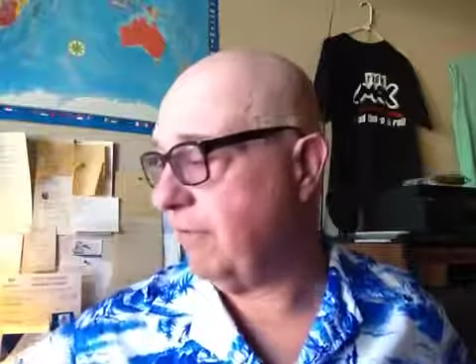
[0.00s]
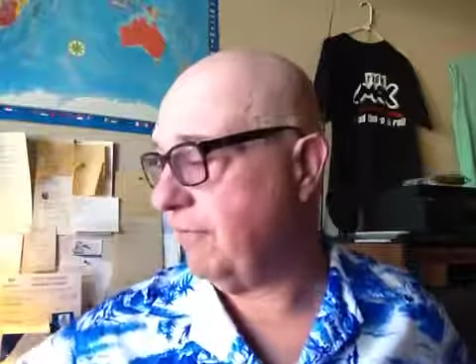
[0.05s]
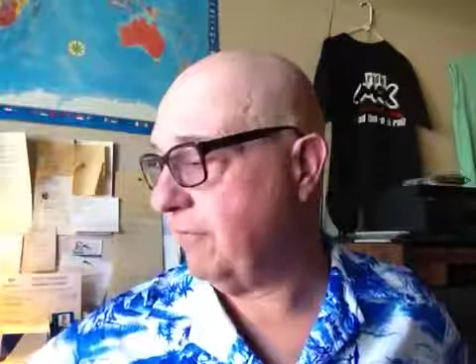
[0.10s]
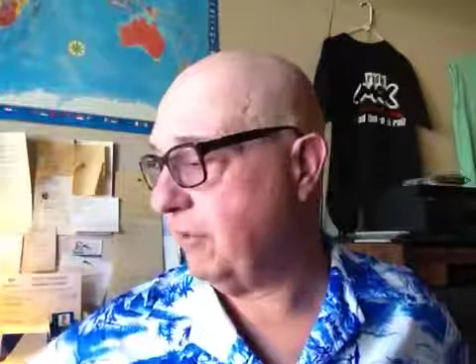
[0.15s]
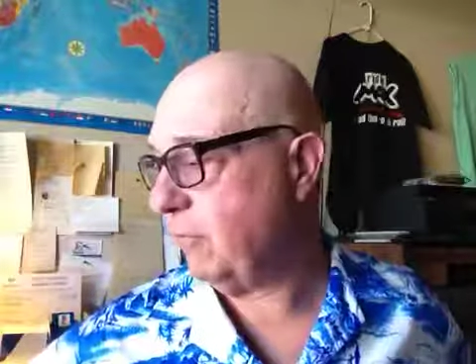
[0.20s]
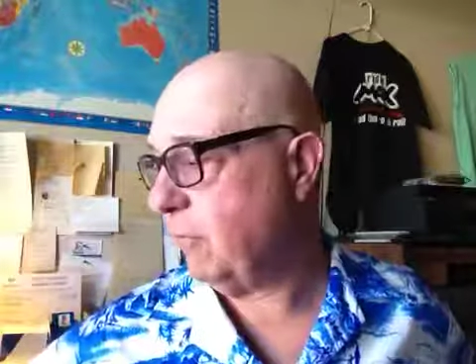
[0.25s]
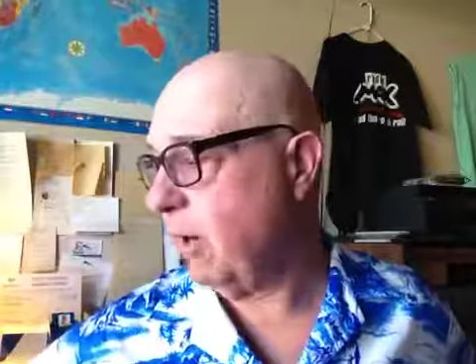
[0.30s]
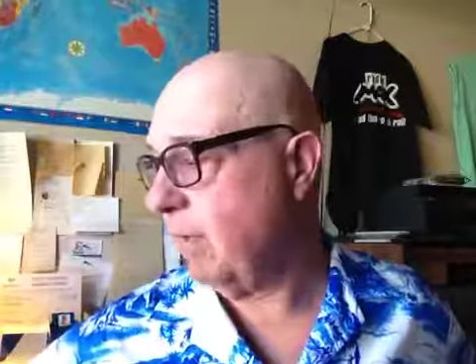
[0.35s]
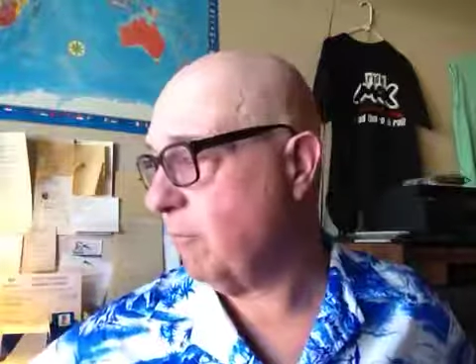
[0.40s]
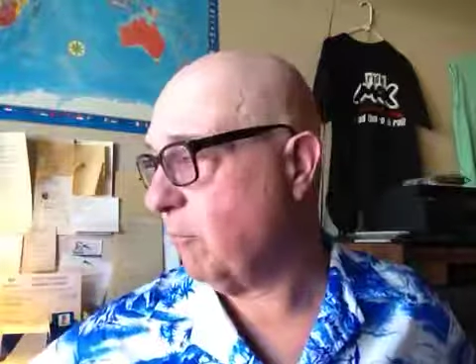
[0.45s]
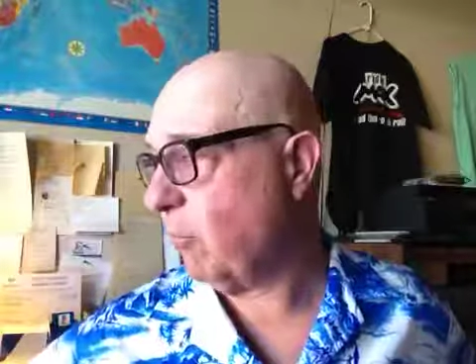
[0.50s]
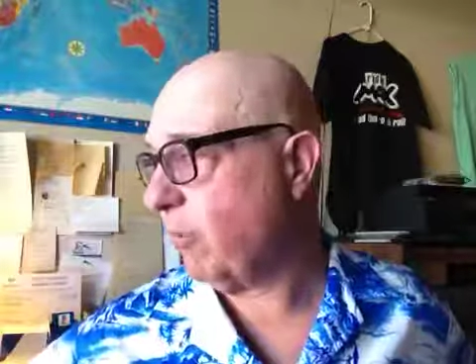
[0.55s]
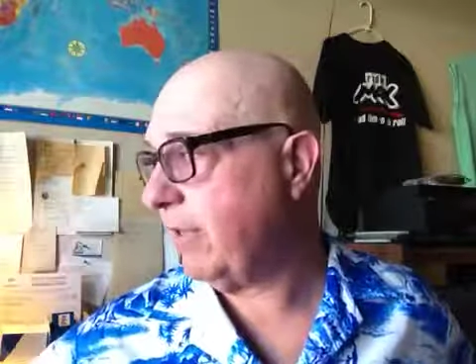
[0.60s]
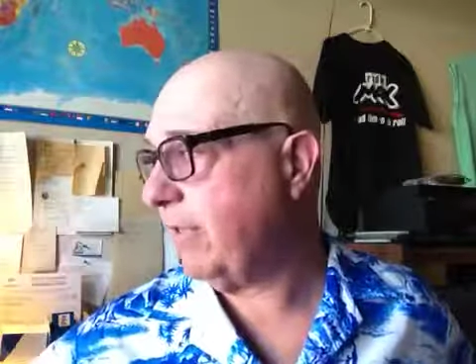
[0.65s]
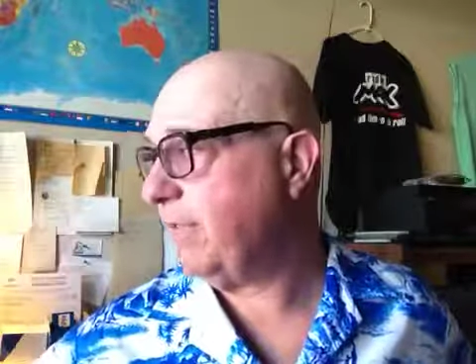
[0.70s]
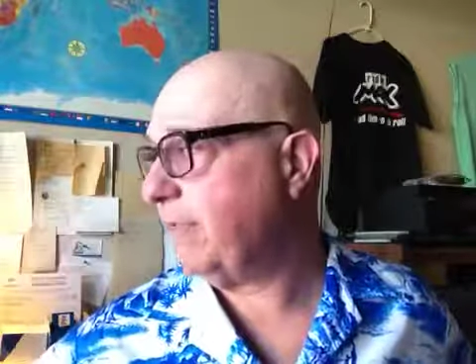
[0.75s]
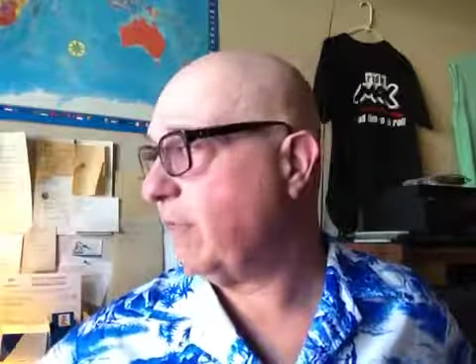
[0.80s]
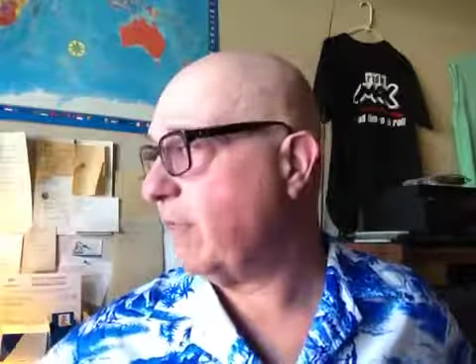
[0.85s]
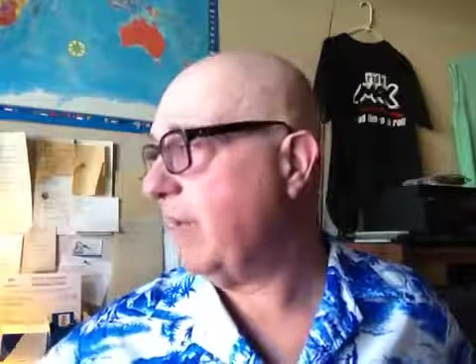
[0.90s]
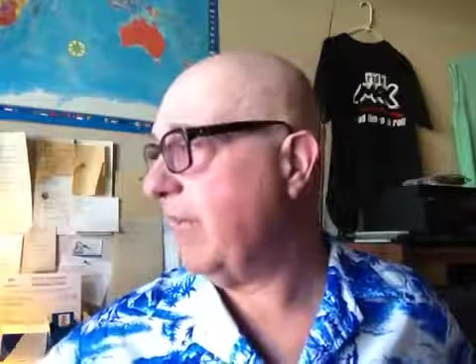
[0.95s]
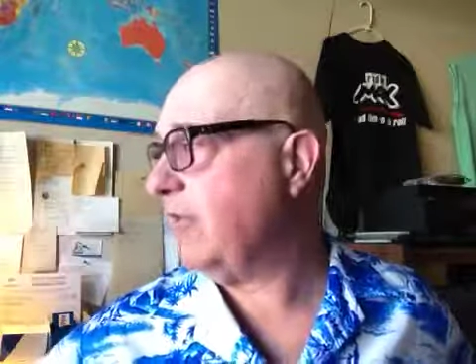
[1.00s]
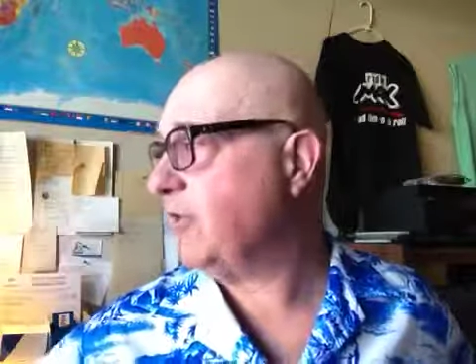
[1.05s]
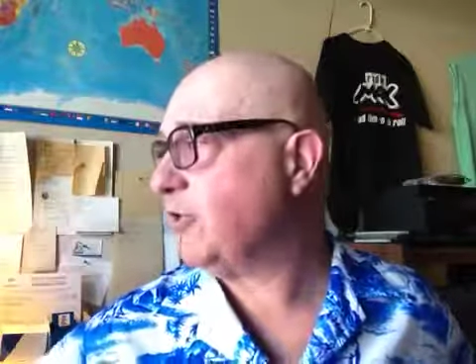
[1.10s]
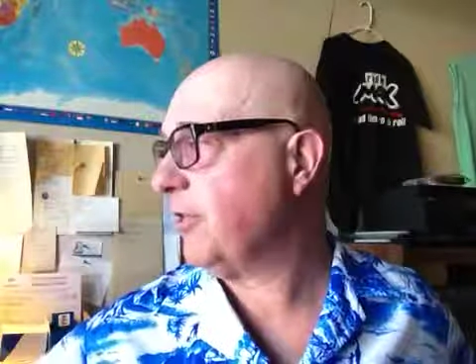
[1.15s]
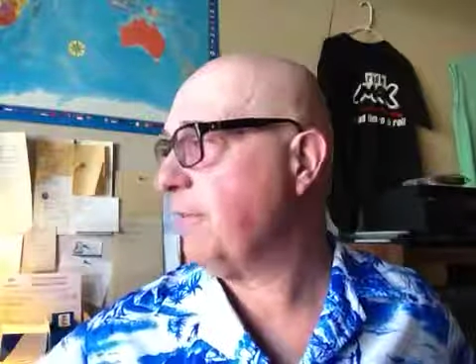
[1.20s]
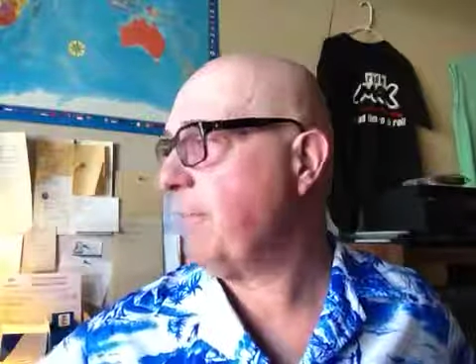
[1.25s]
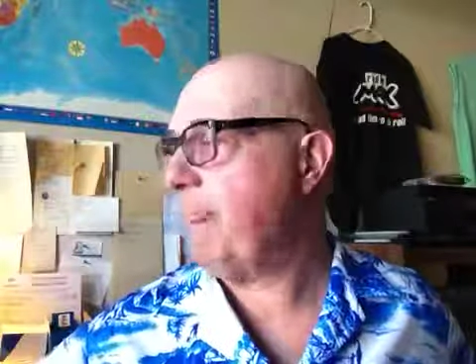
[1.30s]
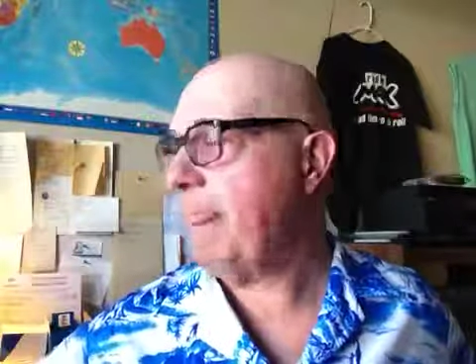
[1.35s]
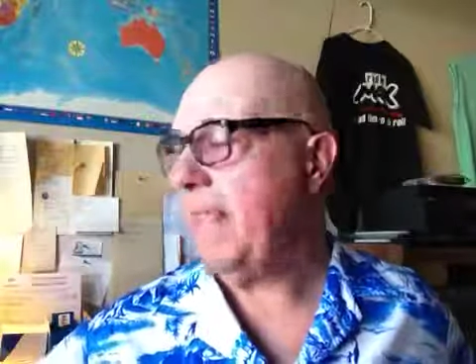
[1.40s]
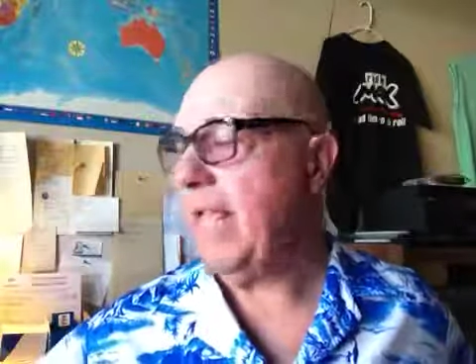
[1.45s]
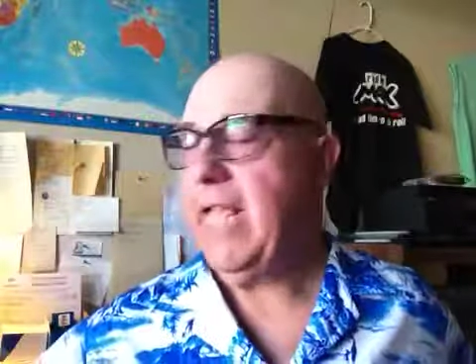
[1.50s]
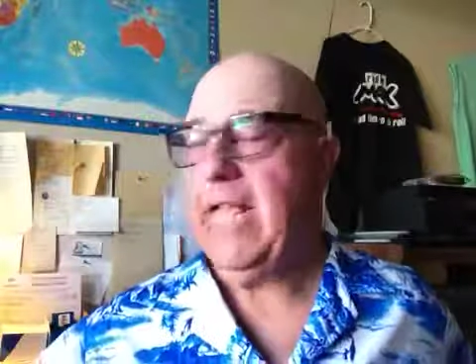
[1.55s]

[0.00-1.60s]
if you want more information.